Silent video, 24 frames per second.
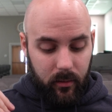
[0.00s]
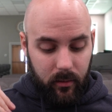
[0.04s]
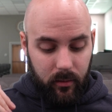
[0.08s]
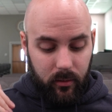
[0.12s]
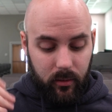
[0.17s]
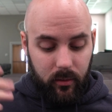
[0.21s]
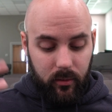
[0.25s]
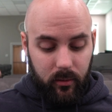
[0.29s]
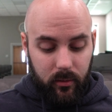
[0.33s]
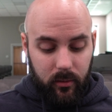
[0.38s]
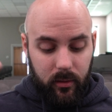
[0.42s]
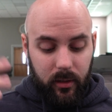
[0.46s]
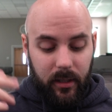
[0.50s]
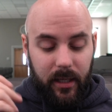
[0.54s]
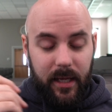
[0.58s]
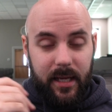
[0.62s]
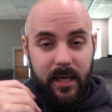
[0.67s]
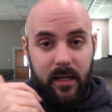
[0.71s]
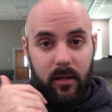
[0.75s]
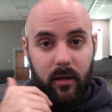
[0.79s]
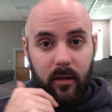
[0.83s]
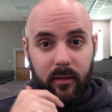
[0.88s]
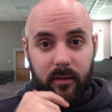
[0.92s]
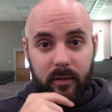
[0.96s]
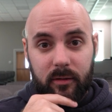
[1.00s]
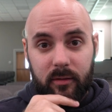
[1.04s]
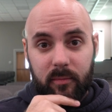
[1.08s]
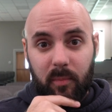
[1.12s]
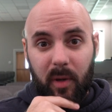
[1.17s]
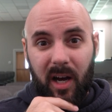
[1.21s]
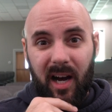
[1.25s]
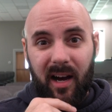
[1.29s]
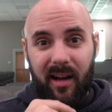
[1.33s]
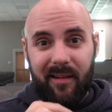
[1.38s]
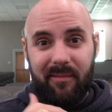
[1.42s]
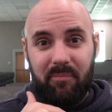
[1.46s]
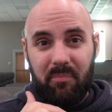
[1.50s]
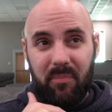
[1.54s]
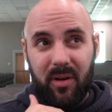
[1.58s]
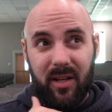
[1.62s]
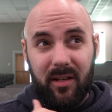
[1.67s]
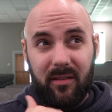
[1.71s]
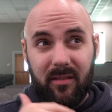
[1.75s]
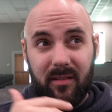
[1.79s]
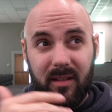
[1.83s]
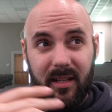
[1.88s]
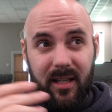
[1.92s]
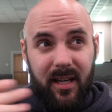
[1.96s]
the key on the spot,
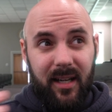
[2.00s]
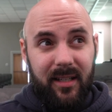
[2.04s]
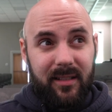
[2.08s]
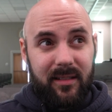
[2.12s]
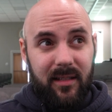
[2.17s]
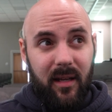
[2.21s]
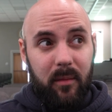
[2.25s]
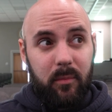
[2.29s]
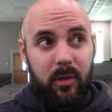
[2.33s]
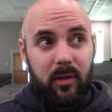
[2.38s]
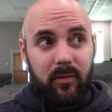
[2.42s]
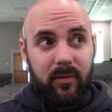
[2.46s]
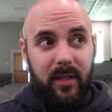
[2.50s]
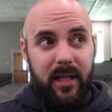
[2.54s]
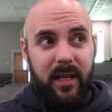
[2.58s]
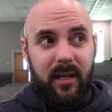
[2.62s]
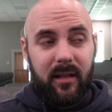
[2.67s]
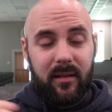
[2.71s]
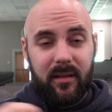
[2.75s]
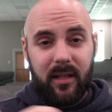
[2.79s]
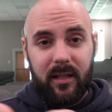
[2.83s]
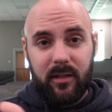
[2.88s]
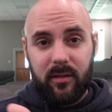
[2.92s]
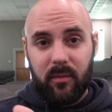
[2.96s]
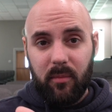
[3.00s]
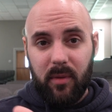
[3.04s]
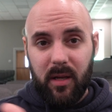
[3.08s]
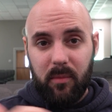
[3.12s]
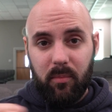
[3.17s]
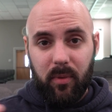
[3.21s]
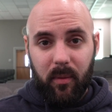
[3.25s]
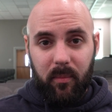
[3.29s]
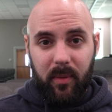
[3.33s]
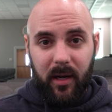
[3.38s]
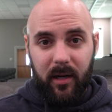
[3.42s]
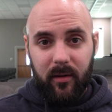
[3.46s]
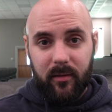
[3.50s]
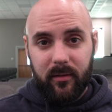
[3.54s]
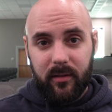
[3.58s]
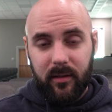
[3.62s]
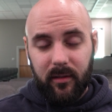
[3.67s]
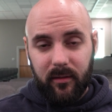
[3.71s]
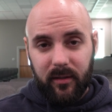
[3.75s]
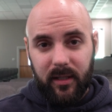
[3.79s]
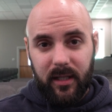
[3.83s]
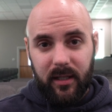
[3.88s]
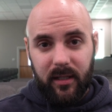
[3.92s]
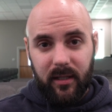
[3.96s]
but the next time you lead it, they should be prepared
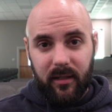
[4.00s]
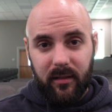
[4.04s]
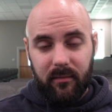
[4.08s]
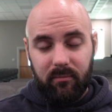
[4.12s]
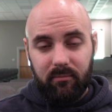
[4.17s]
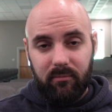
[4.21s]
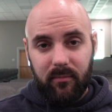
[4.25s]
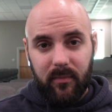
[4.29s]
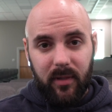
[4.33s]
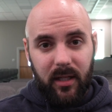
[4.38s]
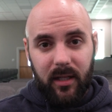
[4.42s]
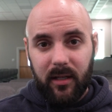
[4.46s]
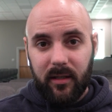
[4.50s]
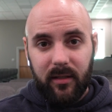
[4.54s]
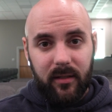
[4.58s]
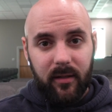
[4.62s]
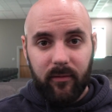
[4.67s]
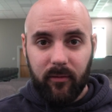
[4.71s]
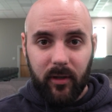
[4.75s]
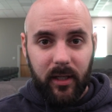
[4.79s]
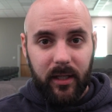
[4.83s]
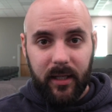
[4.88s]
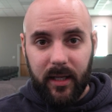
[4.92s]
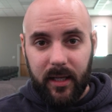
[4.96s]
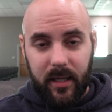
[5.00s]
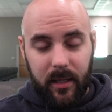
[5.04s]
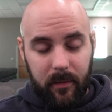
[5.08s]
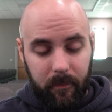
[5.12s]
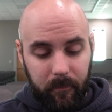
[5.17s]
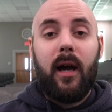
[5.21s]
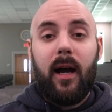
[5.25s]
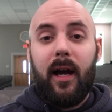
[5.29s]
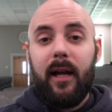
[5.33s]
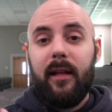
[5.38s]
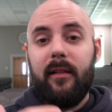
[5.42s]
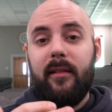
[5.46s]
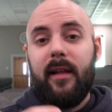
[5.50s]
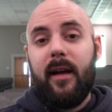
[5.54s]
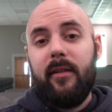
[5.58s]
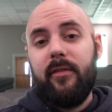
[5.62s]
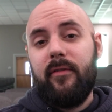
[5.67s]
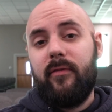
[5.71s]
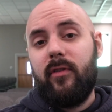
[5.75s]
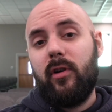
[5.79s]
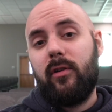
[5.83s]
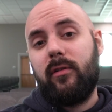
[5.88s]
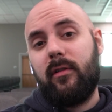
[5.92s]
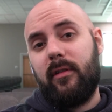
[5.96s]
to lead it in a different key. I allow
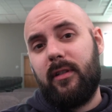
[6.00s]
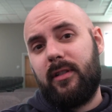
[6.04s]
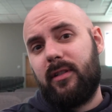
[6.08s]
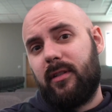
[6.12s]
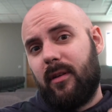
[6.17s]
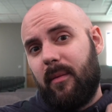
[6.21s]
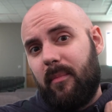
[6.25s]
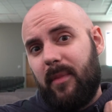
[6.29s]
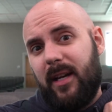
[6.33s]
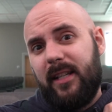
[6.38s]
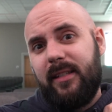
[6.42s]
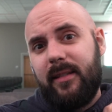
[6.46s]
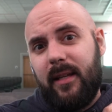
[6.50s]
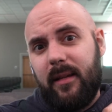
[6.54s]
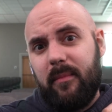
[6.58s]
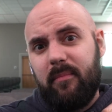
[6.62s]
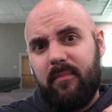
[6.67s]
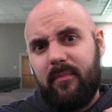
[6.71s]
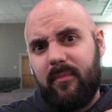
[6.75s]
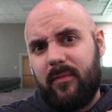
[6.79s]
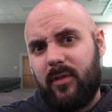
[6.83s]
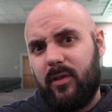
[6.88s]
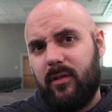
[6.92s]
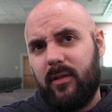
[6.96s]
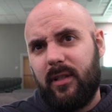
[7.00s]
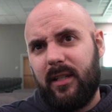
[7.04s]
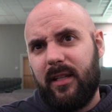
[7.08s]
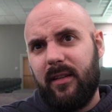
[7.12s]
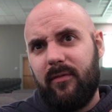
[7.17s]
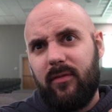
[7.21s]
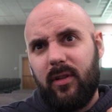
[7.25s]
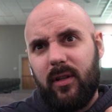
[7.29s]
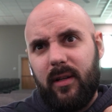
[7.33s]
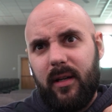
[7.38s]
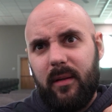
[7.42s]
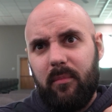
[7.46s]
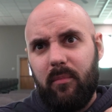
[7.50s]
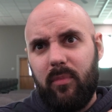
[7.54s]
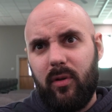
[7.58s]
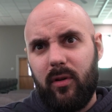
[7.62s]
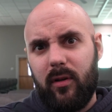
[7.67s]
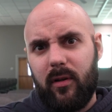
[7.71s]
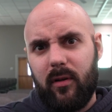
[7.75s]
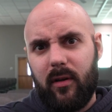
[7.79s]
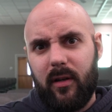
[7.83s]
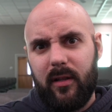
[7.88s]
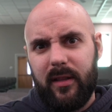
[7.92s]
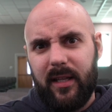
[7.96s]
the vocalists on my team to give their
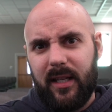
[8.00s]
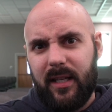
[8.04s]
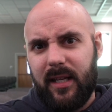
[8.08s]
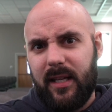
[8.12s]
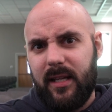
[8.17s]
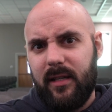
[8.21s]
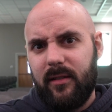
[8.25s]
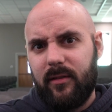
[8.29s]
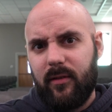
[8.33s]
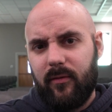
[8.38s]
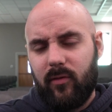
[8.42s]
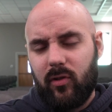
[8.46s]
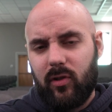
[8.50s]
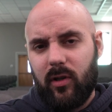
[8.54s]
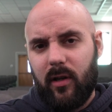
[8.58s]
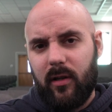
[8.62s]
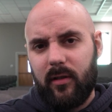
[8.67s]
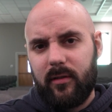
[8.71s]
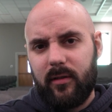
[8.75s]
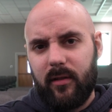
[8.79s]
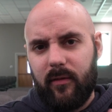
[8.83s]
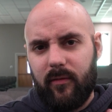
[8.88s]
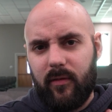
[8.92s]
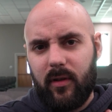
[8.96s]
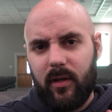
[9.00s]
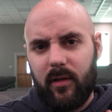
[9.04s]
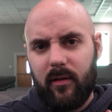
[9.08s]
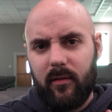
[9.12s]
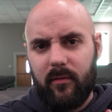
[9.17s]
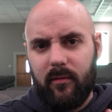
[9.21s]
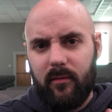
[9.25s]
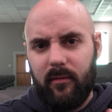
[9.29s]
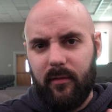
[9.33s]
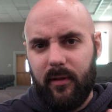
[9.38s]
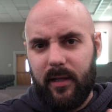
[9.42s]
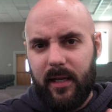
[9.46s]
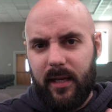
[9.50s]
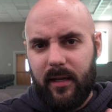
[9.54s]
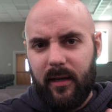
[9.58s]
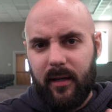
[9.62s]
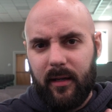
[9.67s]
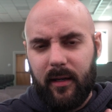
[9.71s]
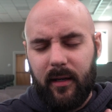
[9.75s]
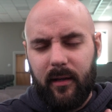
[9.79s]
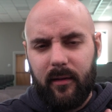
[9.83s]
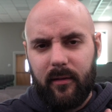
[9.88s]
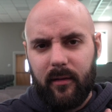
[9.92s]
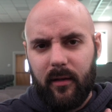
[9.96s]
input on the keys of songs if they're
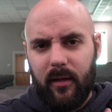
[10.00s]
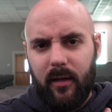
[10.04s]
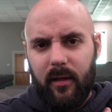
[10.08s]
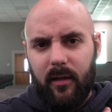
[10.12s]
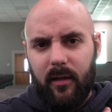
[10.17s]
leading it.